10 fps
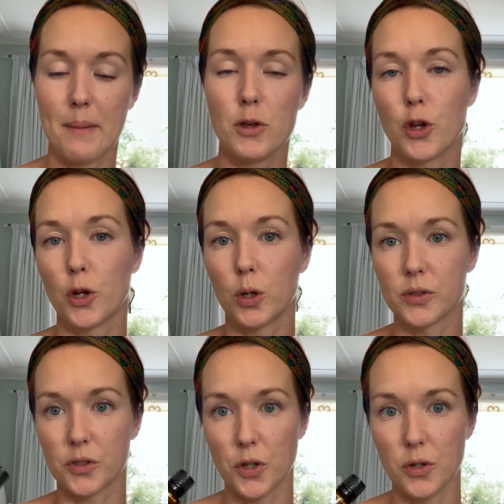You can
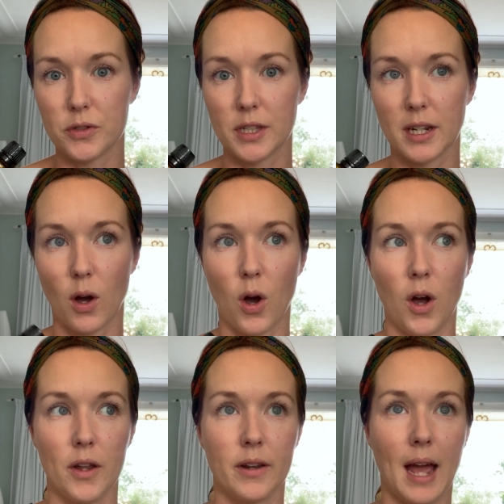also use it
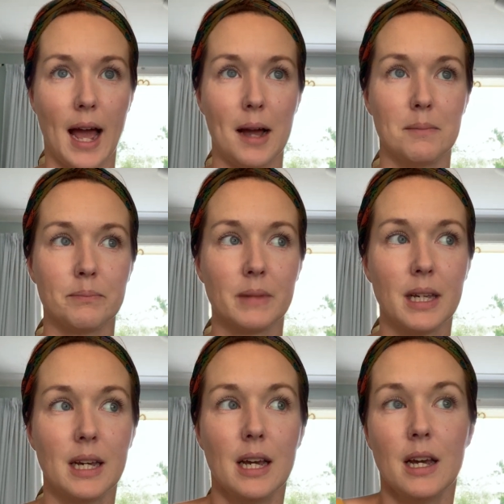on
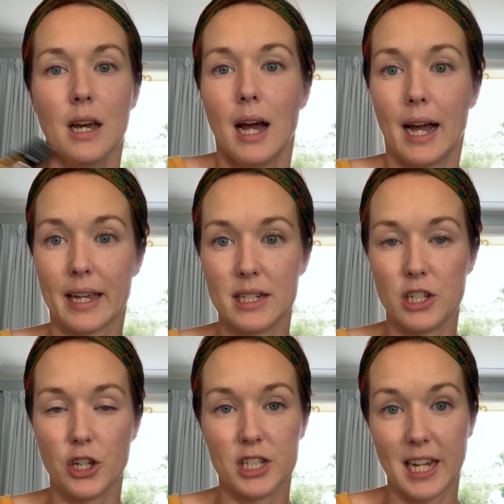
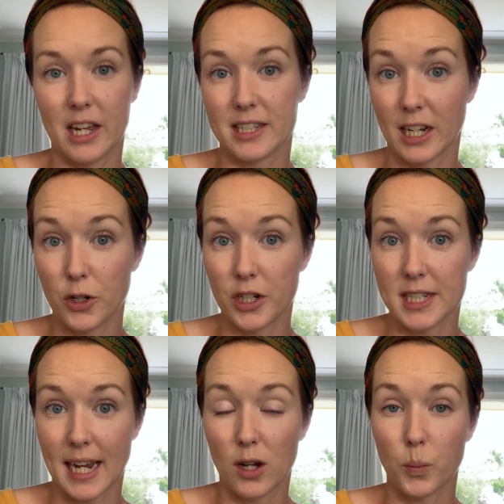you dilute it
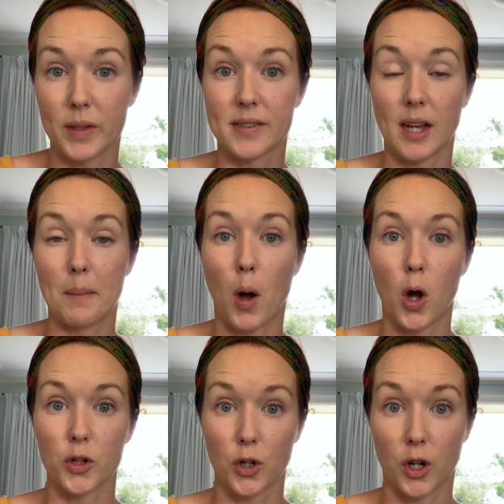down with some
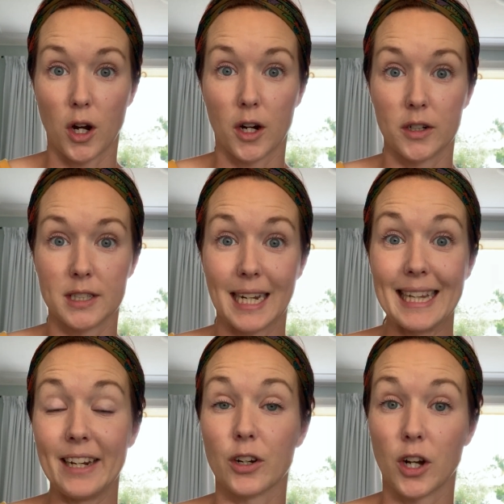On Guard
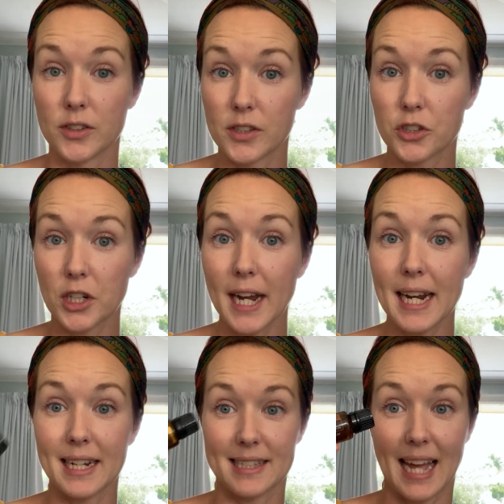cleaner concentrate
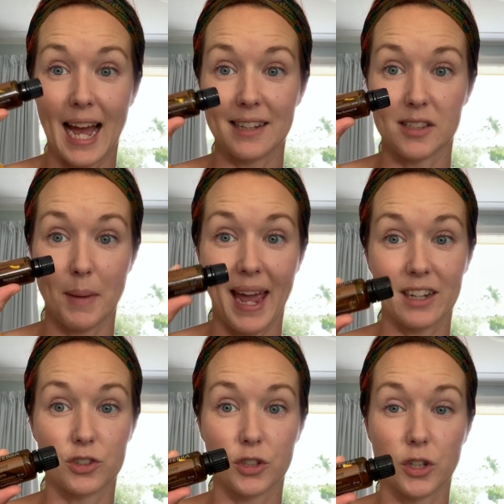and just add some
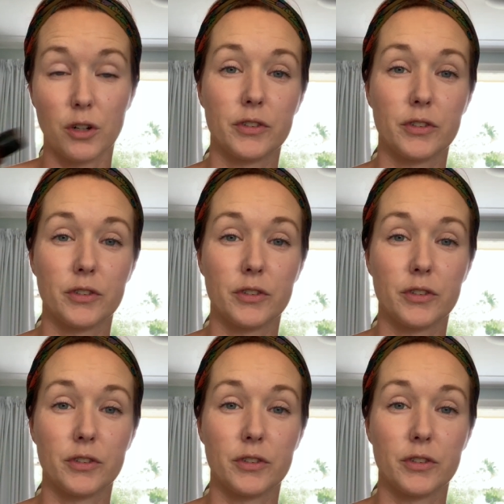extra clove.